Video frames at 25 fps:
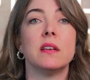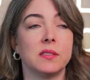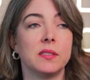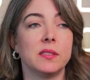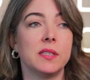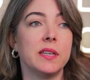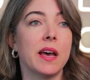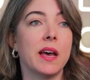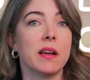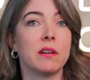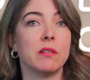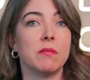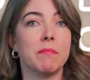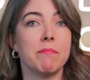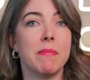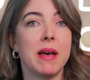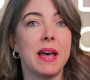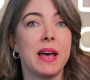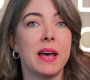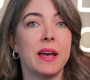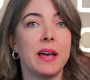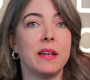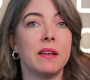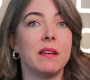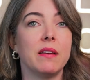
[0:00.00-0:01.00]
Seattle
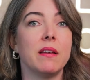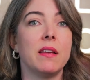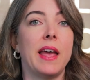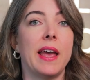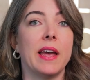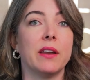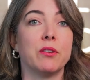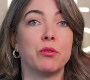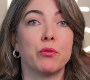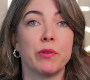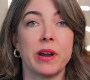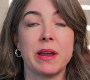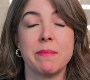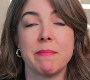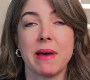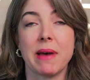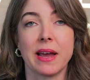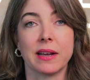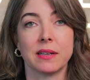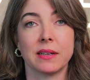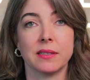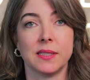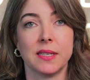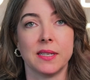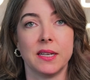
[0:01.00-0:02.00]
Met, and Gray
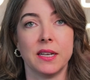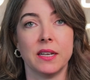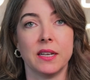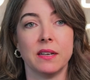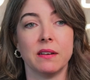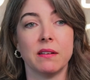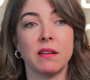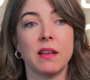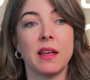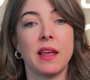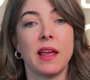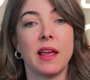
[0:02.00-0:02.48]
Magazine,